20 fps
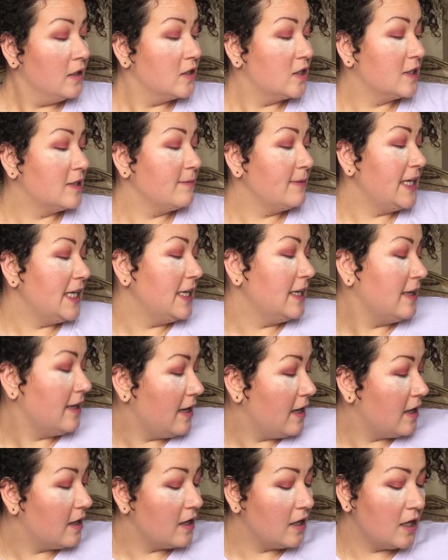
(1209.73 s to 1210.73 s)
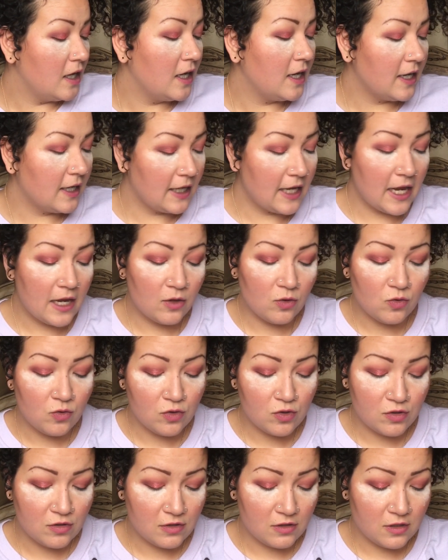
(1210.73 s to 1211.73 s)
Just me? Okay,
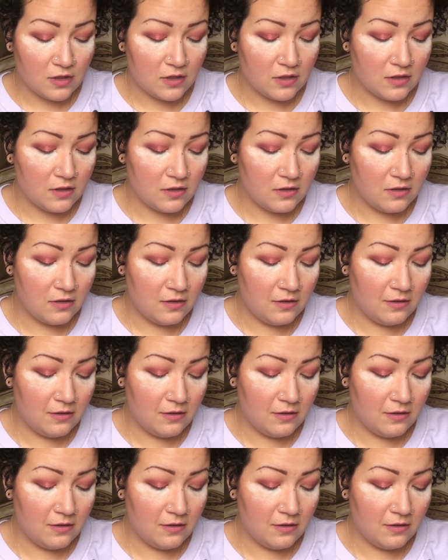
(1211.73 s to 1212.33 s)
cool.